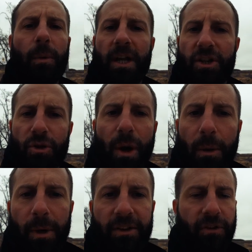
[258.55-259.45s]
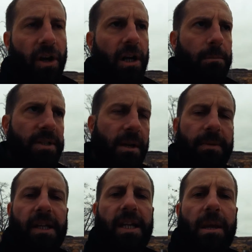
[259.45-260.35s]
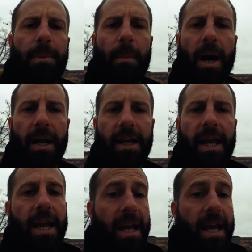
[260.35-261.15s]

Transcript: We enjoy it when it's gone. But something to keep in mind